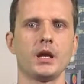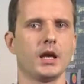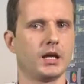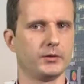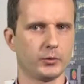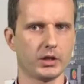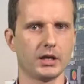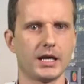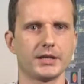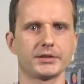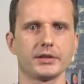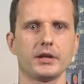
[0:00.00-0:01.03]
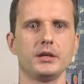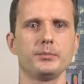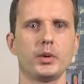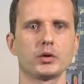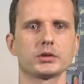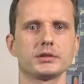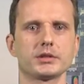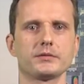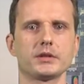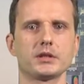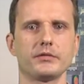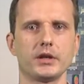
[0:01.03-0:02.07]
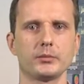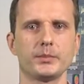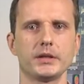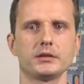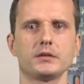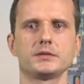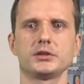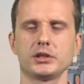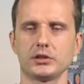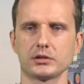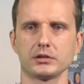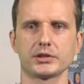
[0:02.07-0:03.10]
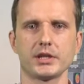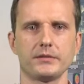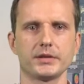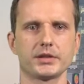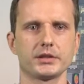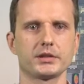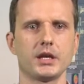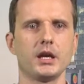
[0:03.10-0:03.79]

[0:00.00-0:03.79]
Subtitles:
and realizing the importance of the development of the digital services,